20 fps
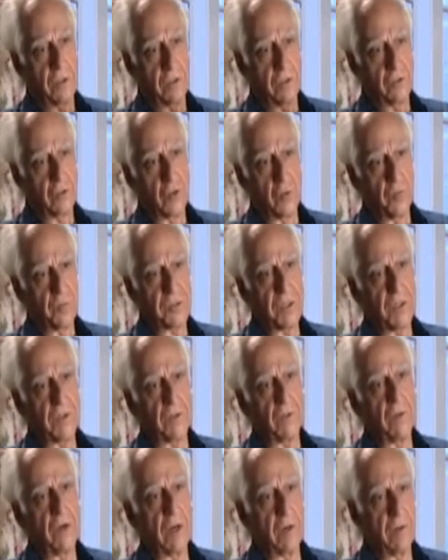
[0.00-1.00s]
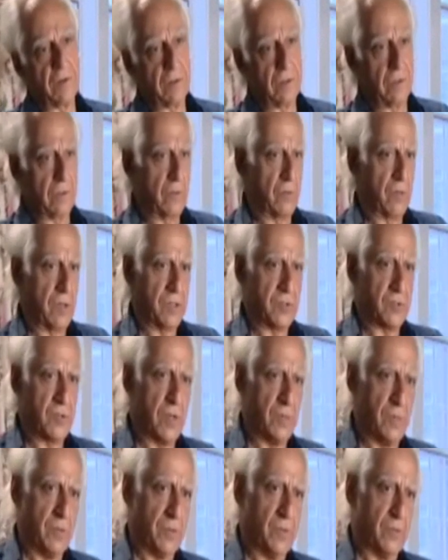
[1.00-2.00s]
troops on the ground who are in
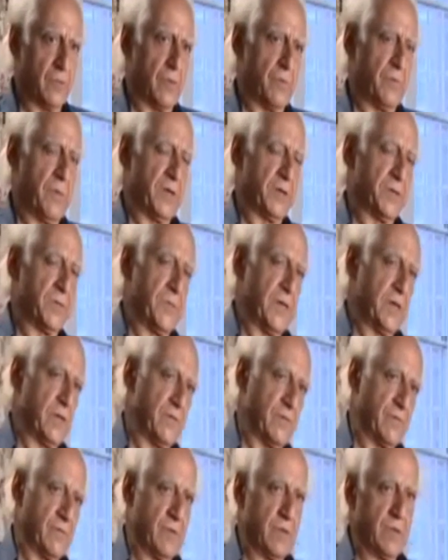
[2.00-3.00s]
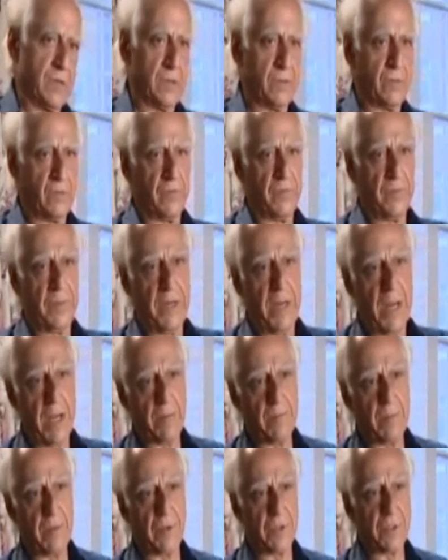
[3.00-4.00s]
trouble, who are about to be overrun, who have been
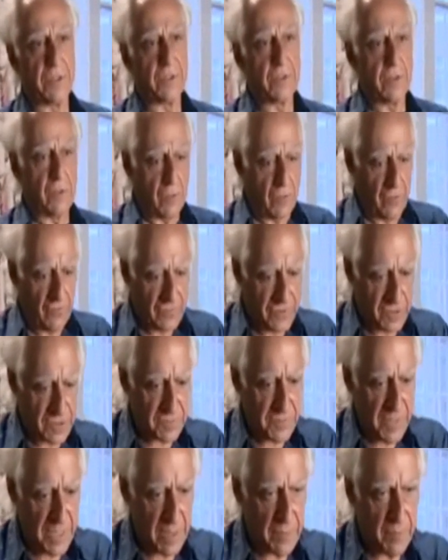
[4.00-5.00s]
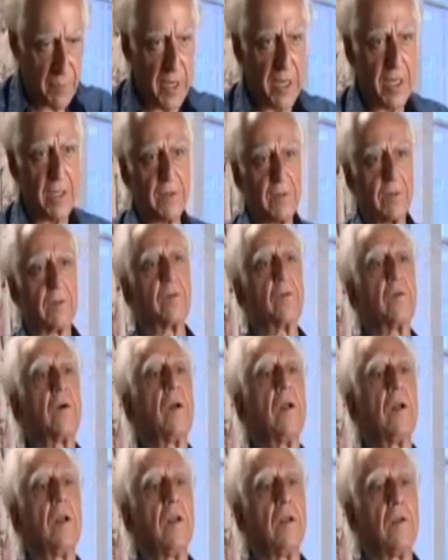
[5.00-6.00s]
ambushed, or have just made a breakthrough,
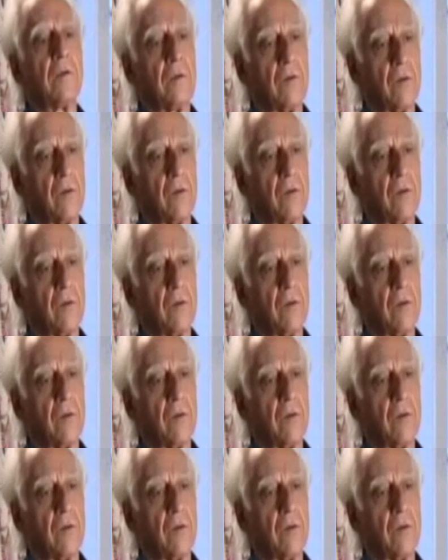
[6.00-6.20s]
you